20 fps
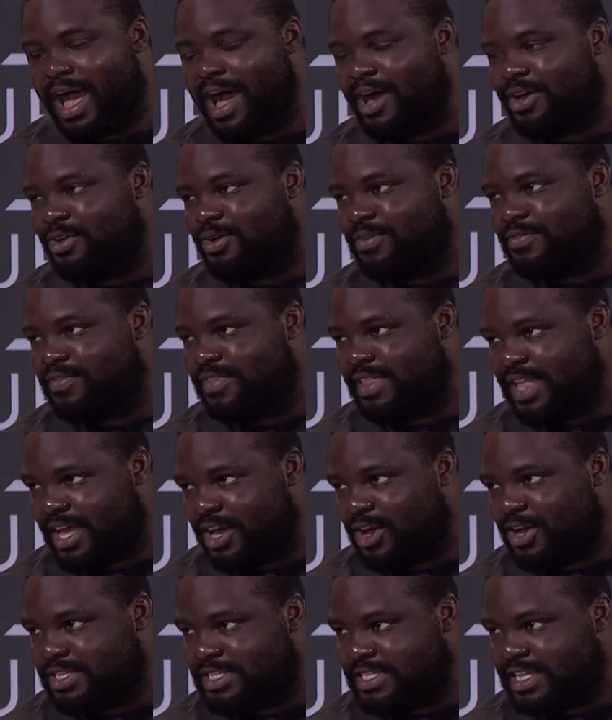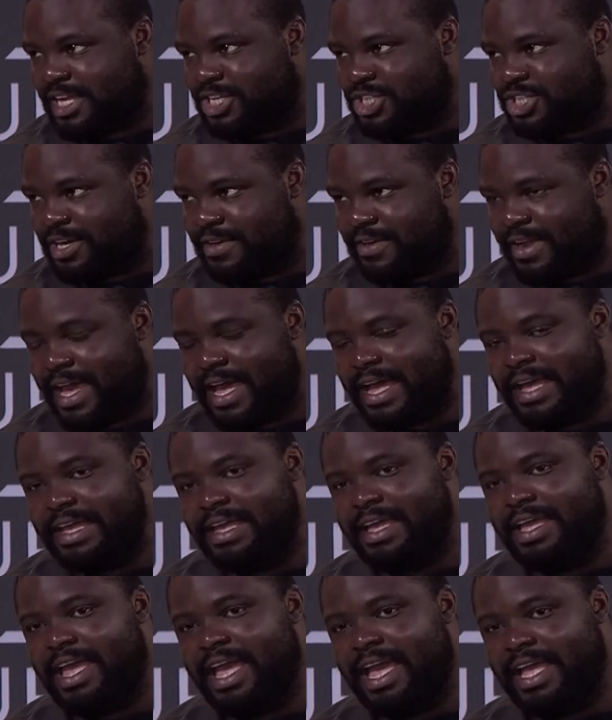out of Lagos, Nigeria,
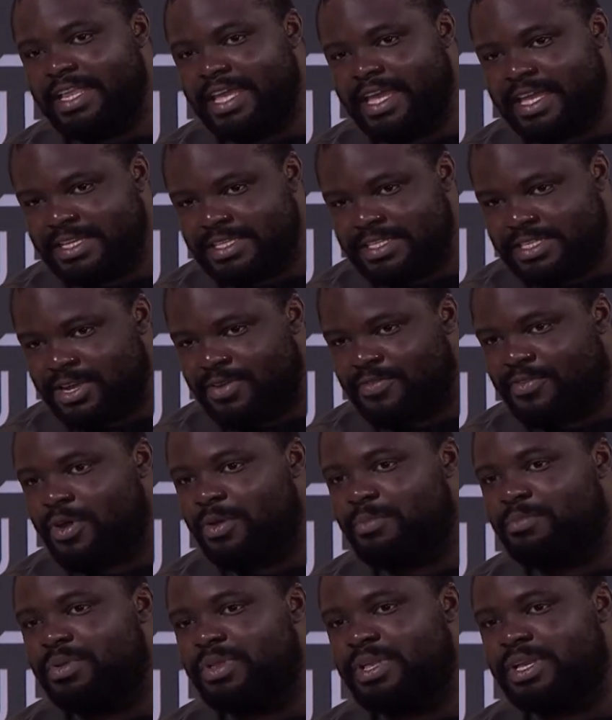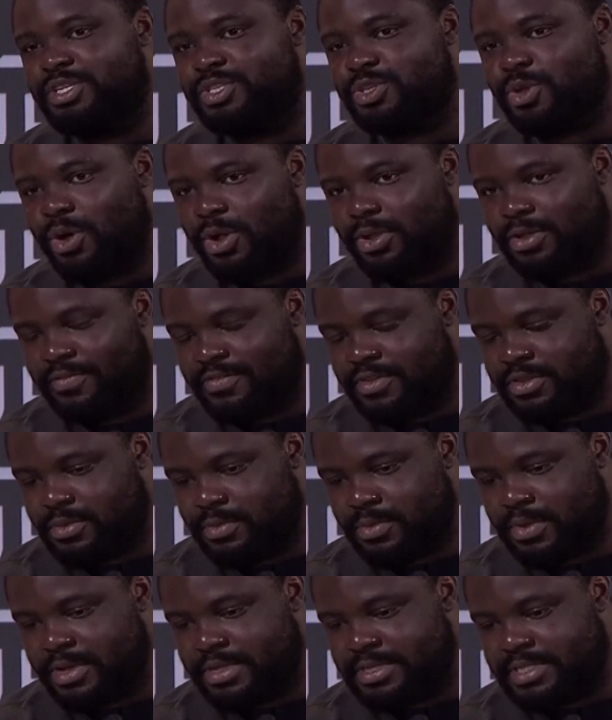and they can serve companies all over the
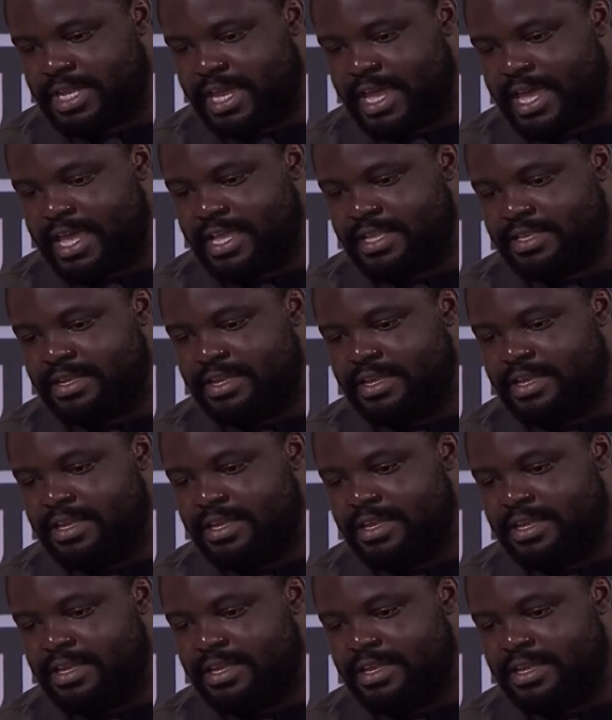world. And